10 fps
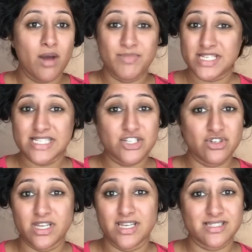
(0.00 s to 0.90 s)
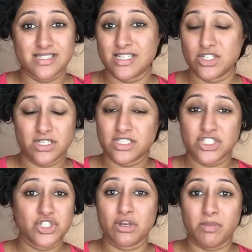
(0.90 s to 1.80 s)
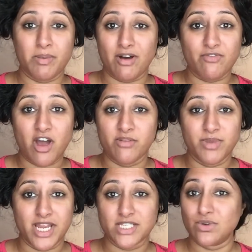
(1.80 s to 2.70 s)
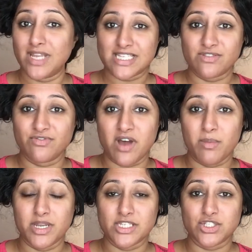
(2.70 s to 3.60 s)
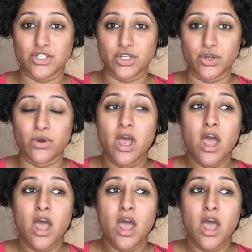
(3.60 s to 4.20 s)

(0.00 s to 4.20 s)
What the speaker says: This literally, as I said, it just took me about 5 minutes or less than 5 minutes to do.